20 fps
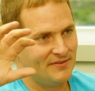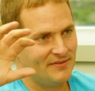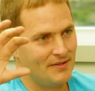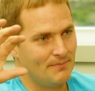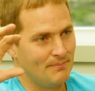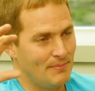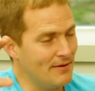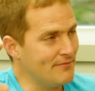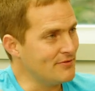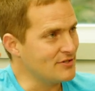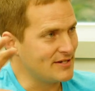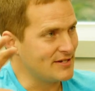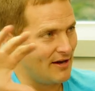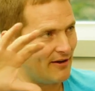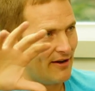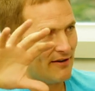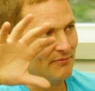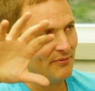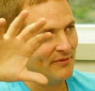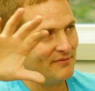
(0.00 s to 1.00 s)
The beavers now
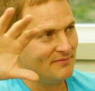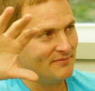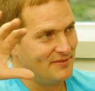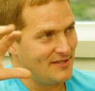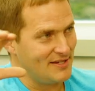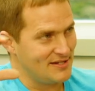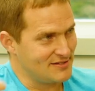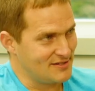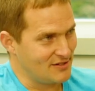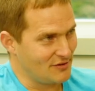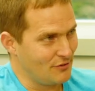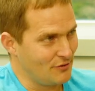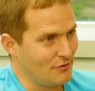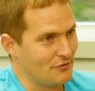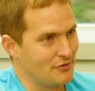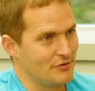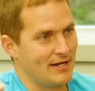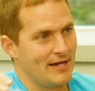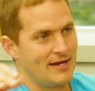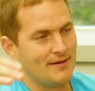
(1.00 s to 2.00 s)
have things to grow
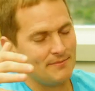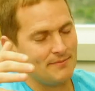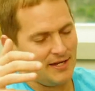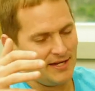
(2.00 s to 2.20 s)
their dam.